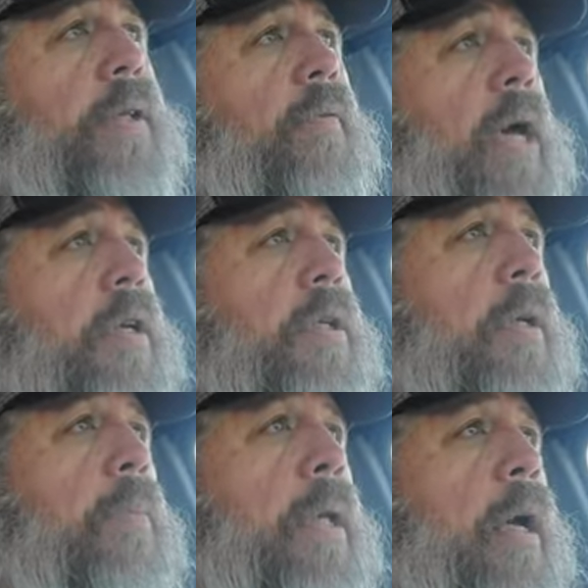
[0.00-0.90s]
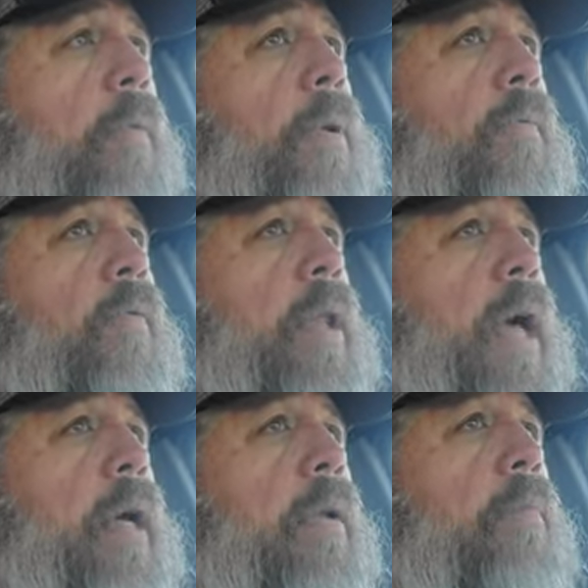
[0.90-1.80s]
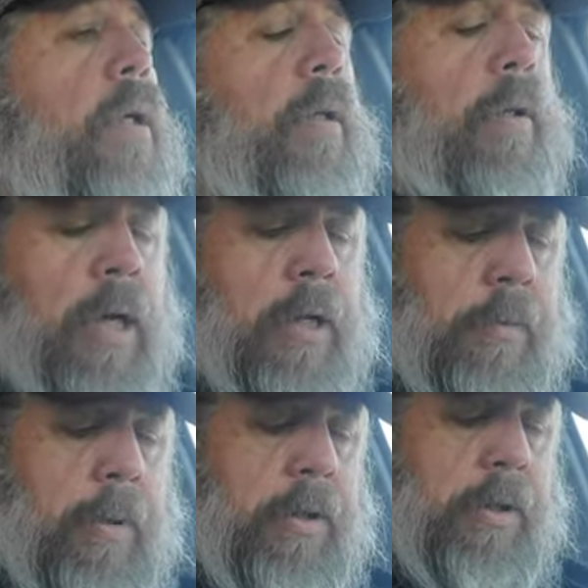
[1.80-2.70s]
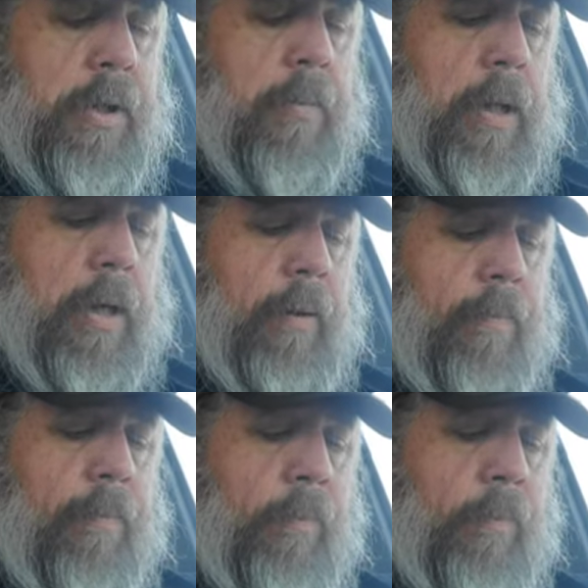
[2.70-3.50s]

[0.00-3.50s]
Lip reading: have actually been helping for that, but not as much as I would like.